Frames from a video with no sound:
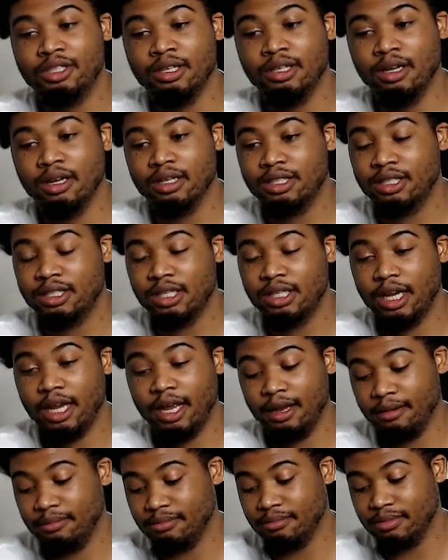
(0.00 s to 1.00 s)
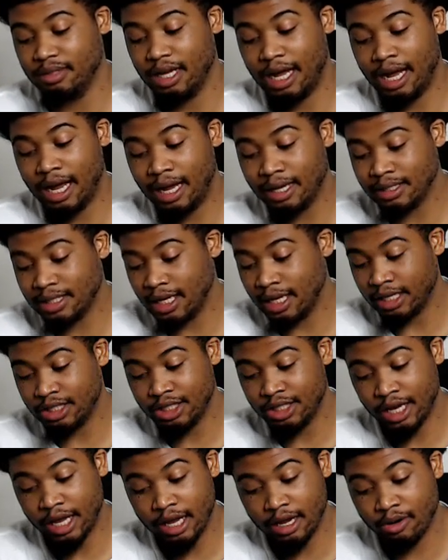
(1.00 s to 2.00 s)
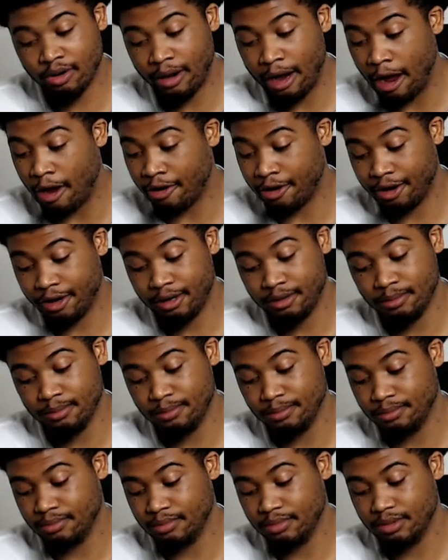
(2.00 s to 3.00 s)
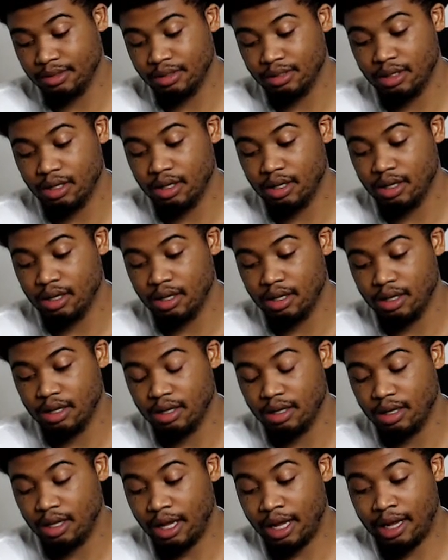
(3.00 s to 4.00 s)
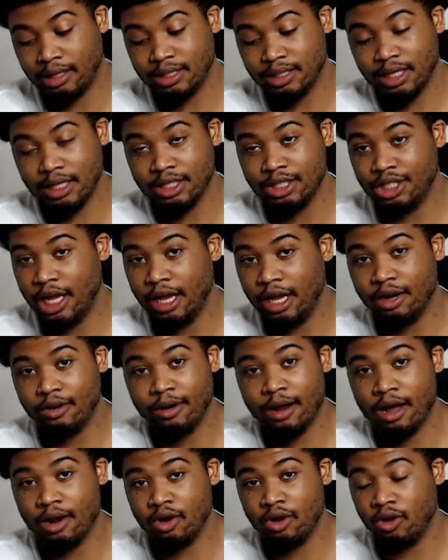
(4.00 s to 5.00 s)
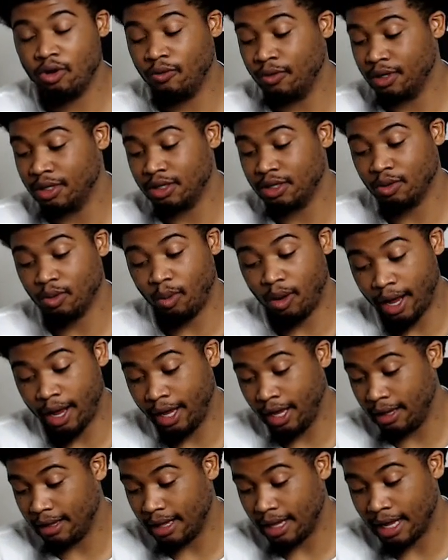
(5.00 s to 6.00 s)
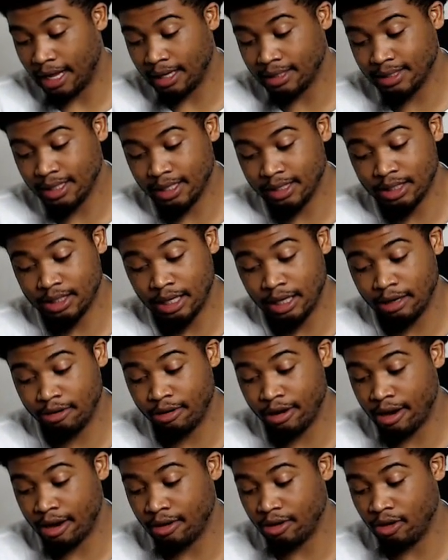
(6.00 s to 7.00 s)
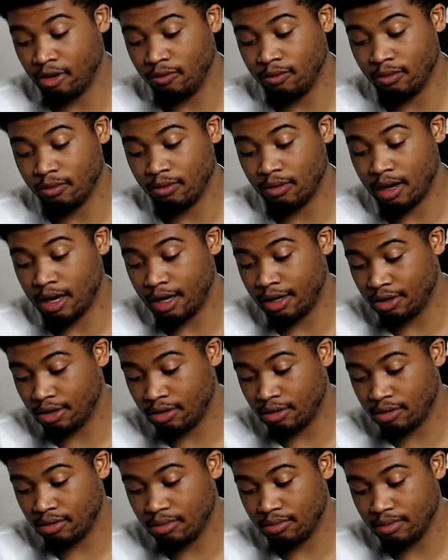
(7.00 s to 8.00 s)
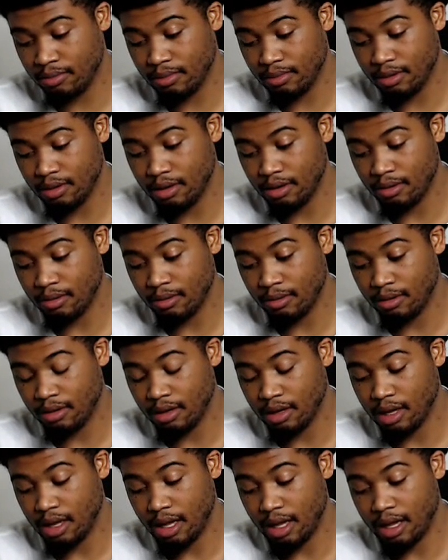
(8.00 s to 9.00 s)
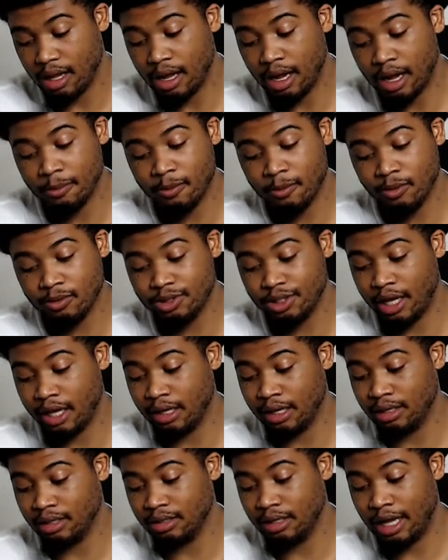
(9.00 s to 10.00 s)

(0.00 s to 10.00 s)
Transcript: Shit. I'll take Jay Crowder. I'll take Jay Crowder over Dwight. I'll take Jay Crowder over Rondo. I'll take